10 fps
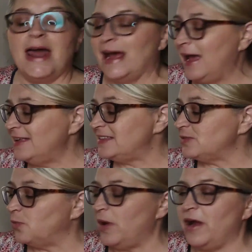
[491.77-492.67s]
And I
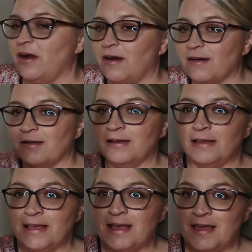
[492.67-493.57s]
swear,
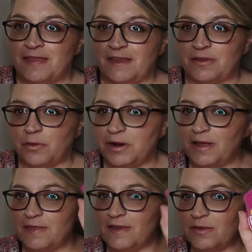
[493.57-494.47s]
this one
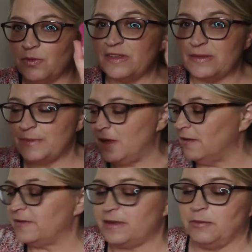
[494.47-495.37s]
and this one
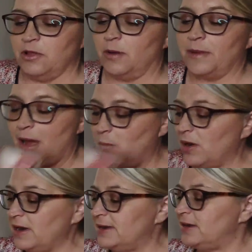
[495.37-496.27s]
smell similar. But I
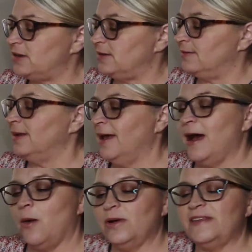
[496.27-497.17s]
want to,
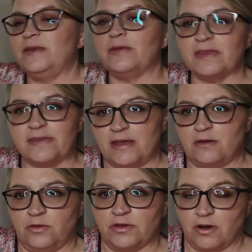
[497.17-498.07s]
I want to see what the
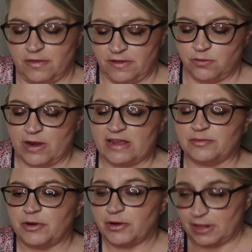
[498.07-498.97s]
scent notes are on this
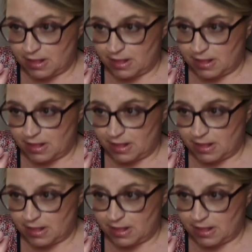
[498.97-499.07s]
Raspberry